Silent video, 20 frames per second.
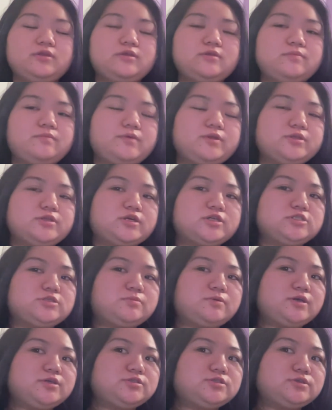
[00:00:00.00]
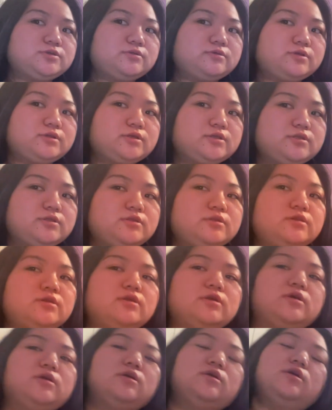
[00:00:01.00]
been touched by Julian.
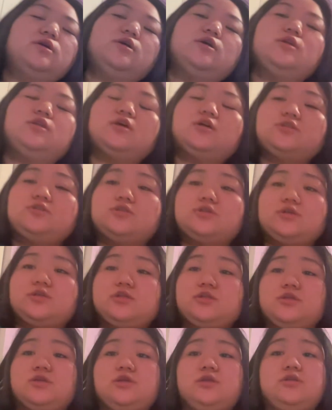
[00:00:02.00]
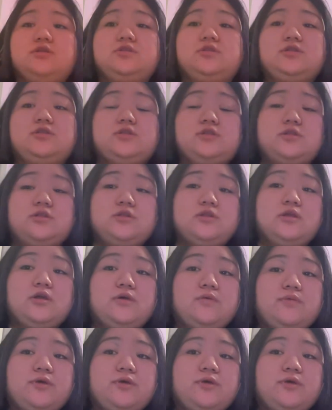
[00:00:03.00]
Not Julian is in uh,